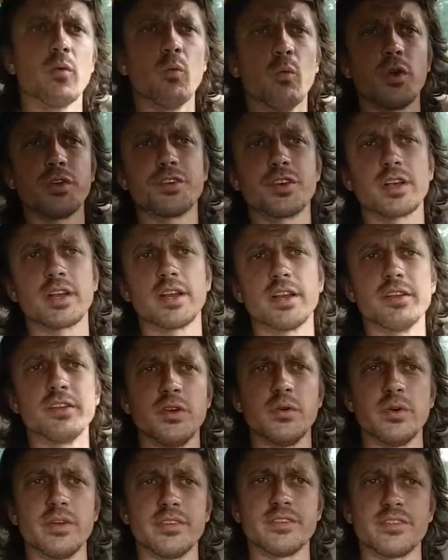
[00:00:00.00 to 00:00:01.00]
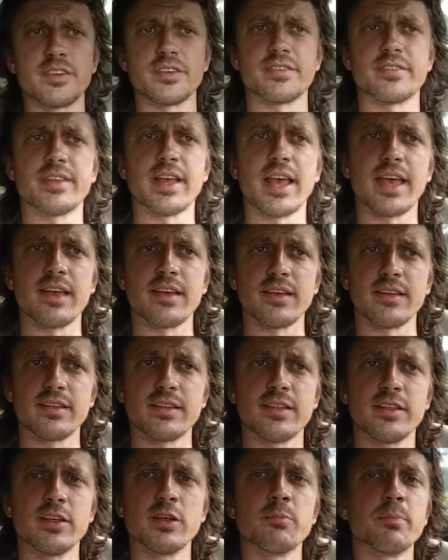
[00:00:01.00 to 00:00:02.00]
what you're going to do is just say,
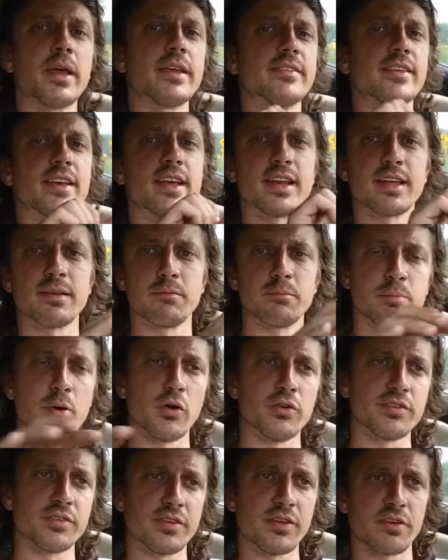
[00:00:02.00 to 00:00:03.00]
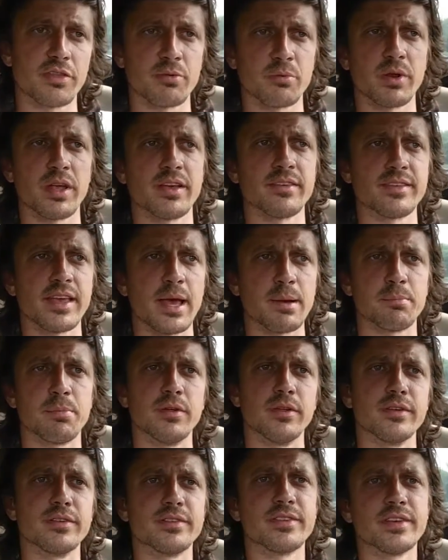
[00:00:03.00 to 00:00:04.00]
you're basically going to post your 3
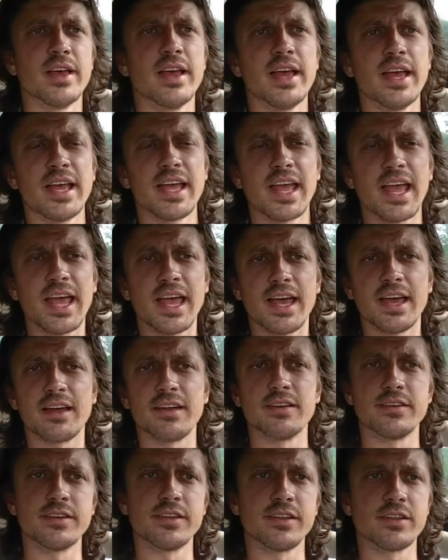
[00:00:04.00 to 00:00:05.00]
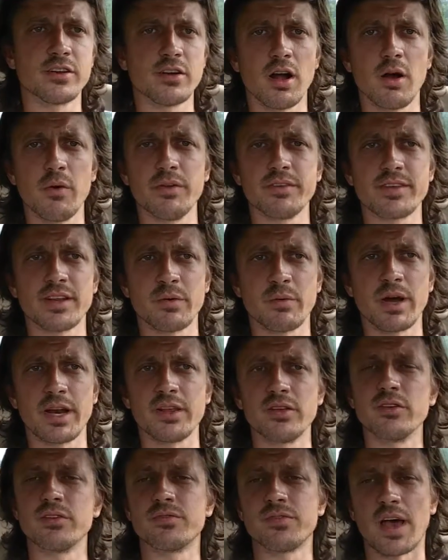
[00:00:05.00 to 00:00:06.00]
examples, and you're always going to
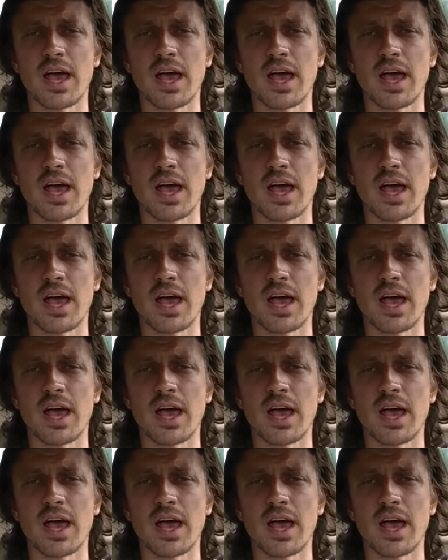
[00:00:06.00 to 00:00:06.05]
want to use